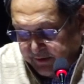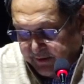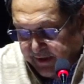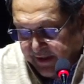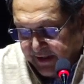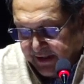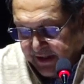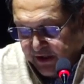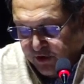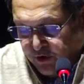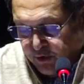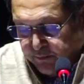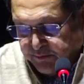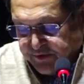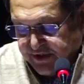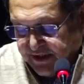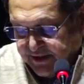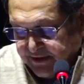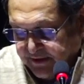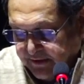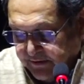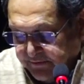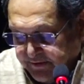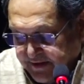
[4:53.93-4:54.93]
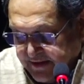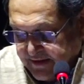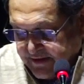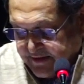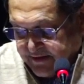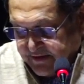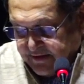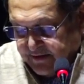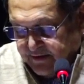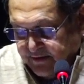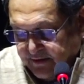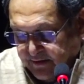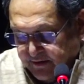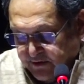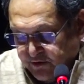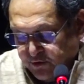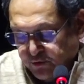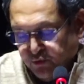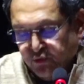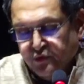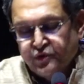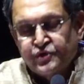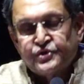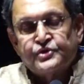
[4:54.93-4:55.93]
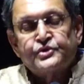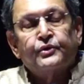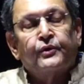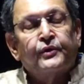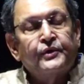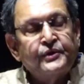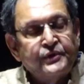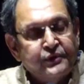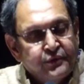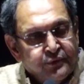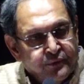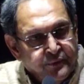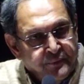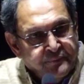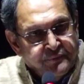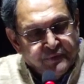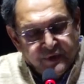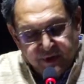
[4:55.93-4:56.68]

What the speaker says: And that objective is to show you